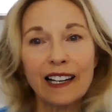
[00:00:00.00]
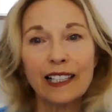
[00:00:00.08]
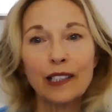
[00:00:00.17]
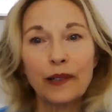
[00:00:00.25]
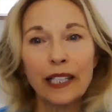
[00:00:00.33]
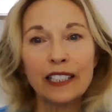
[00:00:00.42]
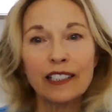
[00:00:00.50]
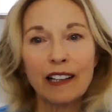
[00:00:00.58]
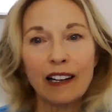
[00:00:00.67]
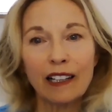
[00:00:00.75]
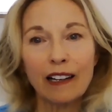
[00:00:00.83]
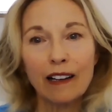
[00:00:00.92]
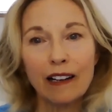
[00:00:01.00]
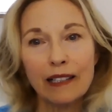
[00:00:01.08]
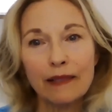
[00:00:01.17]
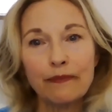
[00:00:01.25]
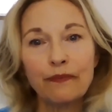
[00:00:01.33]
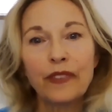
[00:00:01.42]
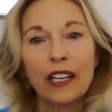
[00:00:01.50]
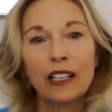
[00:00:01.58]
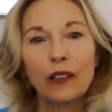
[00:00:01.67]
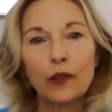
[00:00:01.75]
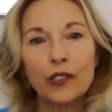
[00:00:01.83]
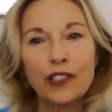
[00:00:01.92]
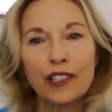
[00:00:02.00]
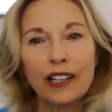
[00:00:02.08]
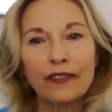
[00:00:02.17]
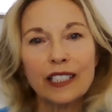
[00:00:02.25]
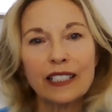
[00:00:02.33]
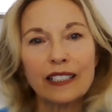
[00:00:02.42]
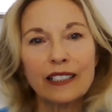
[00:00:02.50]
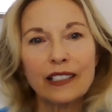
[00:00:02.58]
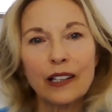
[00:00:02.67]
I O N dot com, or 760